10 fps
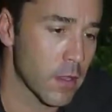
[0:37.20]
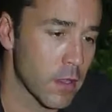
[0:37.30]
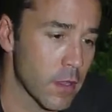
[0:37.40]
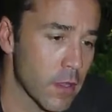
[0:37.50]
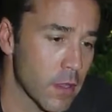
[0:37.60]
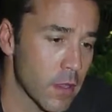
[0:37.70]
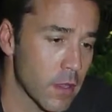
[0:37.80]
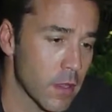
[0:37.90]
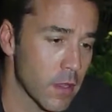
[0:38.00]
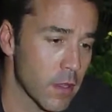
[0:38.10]
Piven taught
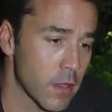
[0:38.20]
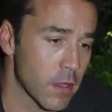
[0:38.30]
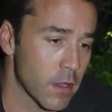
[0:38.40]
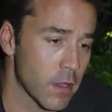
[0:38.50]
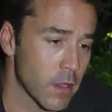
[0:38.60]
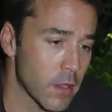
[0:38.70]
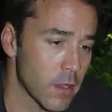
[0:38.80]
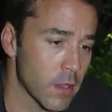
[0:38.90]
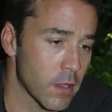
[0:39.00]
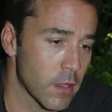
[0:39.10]
us all, may be
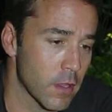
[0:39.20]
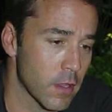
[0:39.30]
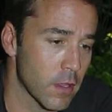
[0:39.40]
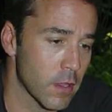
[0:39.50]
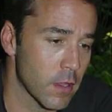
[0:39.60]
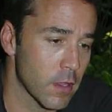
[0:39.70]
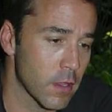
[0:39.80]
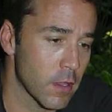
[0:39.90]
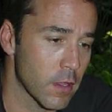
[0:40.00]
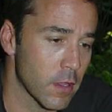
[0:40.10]
detrimental to
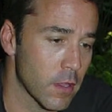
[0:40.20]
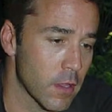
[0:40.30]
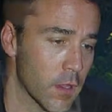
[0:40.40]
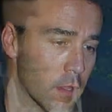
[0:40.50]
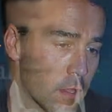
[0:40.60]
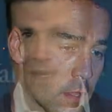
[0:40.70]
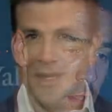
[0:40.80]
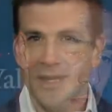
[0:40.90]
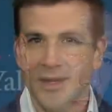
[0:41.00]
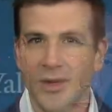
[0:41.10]
cognitive development.
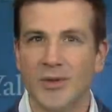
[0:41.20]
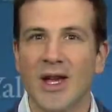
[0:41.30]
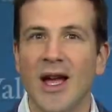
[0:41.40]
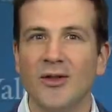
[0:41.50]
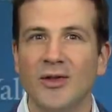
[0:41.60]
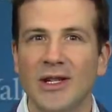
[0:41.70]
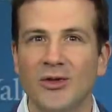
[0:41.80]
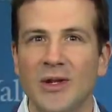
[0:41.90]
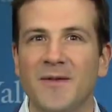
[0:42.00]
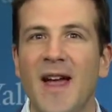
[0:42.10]
Those
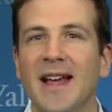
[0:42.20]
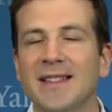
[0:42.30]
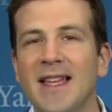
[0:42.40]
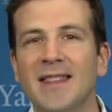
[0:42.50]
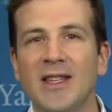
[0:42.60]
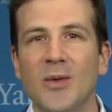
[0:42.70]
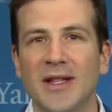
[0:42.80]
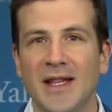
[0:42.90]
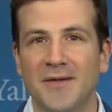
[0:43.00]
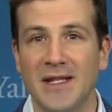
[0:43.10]
contradictory facts led the
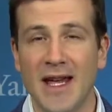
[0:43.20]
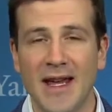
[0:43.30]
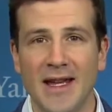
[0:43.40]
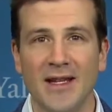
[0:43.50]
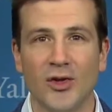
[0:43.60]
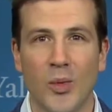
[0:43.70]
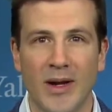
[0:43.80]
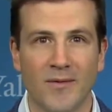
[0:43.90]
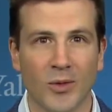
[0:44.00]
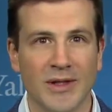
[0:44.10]
US FDA in
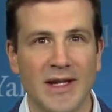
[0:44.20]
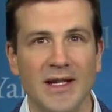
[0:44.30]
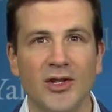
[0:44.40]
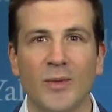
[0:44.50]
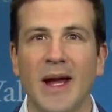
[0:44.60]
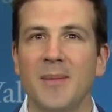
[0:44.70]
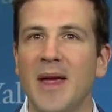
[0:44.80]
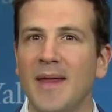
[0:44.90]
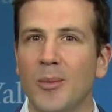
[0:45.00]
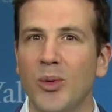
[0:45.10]
2014 to
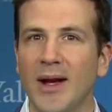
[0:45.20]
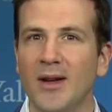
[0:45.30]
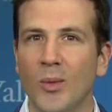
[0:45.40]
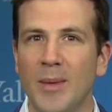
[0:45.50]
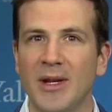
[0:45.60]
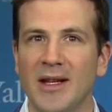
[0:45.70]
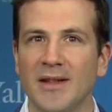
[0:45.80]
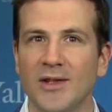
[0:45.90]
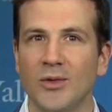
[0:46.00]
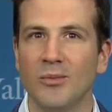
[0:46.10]
recommend that pregnant women
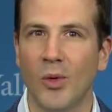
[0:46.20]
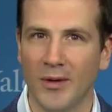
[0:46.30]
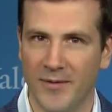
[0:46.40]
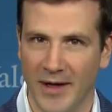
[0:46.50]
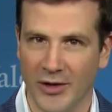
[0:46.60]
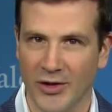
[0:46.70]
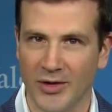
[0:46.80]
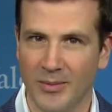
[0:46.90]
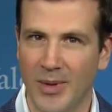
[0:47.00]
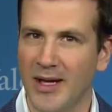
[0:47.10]
consume more fish,
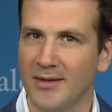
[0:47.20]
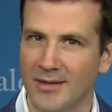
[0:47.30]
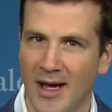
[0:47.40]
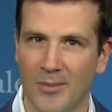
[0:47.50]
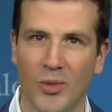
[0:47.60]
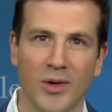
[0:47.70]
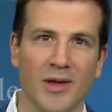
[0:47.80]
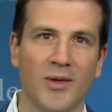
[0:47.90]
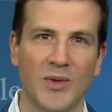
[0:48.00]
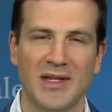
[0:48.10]
but not more
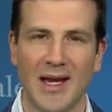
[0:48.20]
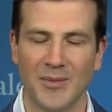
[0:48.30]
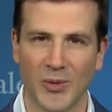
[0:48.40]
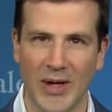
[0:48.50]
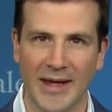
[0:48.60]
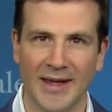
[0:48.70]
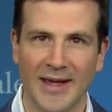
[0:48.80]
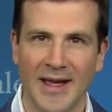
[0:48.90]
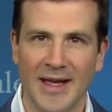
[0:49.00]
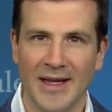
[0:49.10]
than 3 times a week.
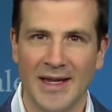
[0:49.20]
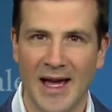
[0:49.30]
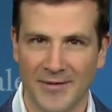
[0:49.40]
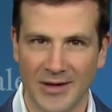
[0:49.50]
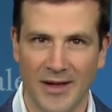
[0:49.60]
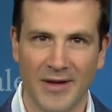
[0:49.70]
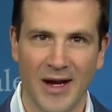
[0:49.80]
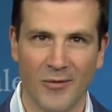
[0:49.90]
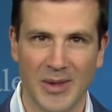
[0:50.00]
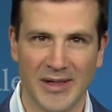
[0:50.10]
You have to love the
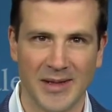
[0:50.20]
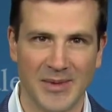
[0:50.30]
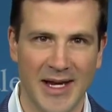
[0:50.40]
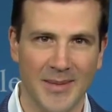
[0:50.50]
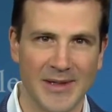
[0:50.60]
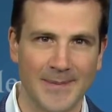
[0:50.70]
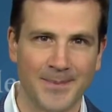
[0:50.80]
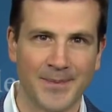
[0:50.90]
government sometimes.